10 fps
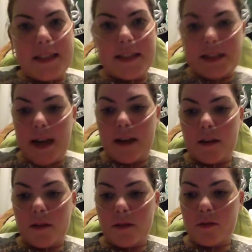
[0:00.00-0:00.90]

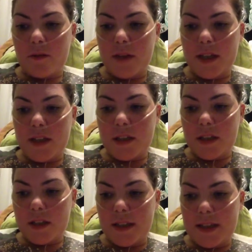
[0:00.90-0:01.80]
scan,
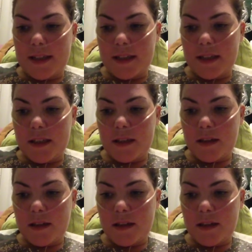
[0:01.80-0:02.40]
which they did,